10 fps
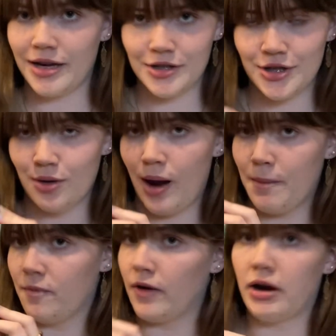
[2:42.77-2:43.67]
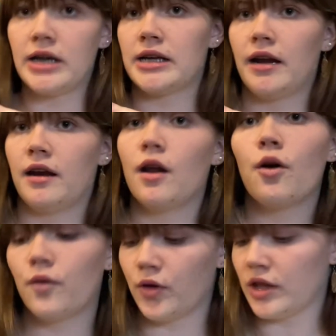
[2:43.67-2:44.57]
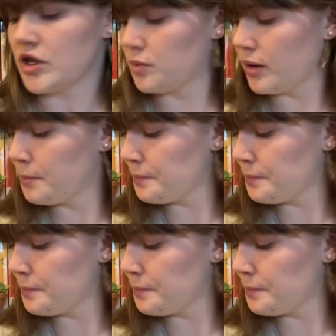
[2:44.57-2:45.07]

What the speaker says: so I'm very excited for this one.